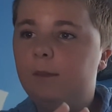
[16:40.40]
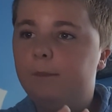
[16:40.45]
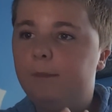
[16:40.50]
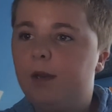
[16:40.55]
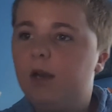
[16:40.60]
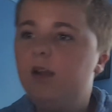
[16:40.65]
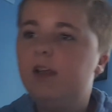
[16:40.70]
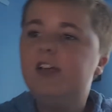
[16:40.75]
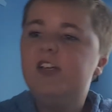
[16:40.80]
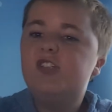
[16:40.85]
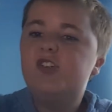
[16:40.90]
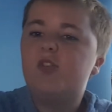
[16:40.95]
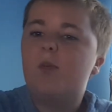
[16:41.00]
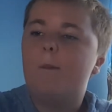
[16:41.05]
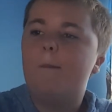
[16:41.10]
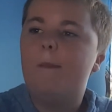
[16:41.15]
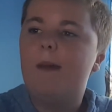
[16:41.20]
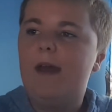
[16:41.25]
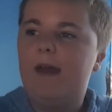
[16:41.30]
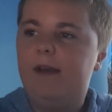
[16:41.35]
middle-aged
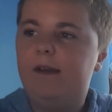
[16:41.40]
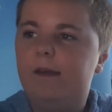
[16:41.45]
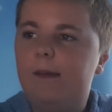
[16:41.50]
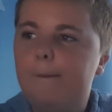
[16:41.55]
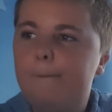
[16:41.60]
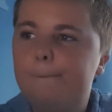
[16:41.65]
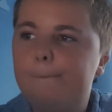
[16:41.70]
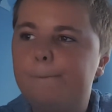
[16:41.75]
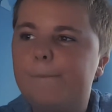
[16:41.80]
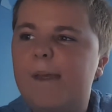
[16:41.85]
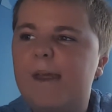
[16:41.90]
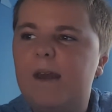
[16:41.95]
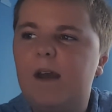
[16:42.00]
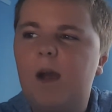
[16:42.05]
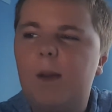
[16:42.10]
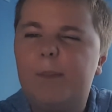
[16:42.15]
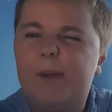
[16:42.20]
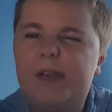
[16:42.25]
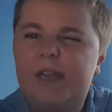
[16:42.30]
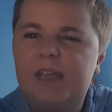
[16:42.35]
men beating
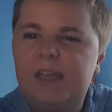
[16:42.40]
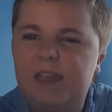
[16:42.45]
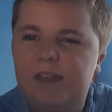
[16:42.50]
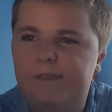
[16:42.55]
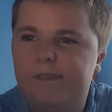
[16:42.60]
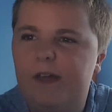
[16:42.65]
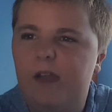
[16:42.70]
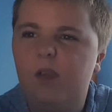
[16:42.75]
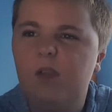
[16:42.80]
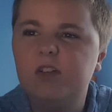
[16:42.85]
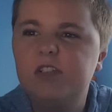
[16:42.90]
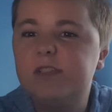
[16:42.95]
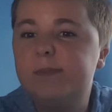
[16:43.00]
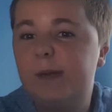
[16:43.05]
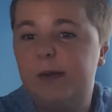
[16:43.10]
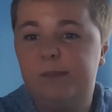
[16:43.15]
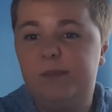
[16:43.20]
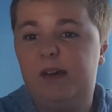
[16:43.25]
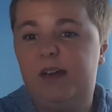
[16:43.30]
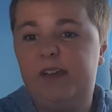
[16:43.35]
up a kid that looked
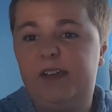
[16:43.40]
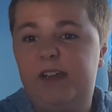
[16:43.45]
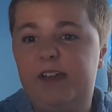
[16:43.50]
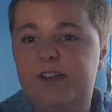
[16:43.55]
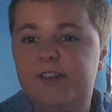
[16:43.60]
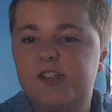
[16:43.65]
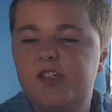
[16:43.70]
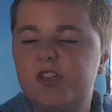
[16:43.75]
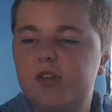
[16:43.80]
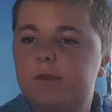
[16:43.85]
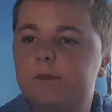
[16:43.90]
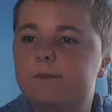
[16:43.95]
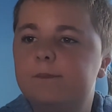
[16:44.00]
about my age.